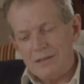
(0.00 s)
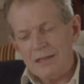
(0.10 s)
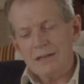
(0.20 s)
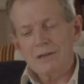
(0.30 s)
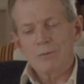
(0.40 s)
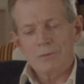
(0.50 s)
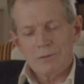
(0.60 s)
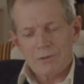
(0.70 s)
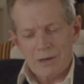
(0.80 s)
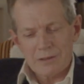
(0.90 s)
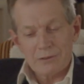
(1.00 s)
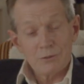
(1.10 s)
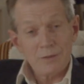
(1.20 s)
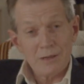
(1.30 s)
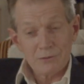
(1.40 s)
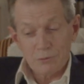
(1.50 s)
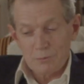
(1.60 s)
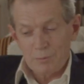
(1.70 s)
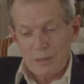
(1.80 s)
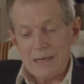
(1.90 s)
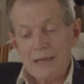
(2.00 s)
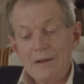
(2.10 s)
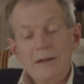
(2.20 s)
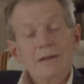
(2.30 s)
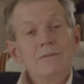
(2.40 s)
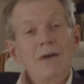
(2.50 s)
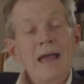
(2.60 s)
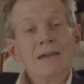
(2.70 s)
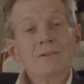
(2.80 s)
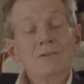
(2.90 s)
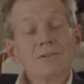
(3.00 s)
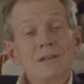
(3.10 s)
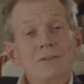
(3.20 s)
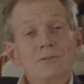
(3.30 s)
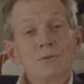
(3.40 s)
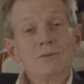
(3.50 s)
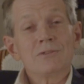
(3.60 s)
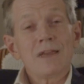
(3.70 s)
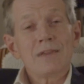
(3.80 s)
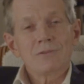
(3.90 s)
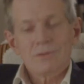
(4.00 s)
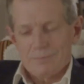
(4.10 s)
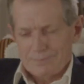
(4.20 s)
equal credit to his good breeding and his good sense.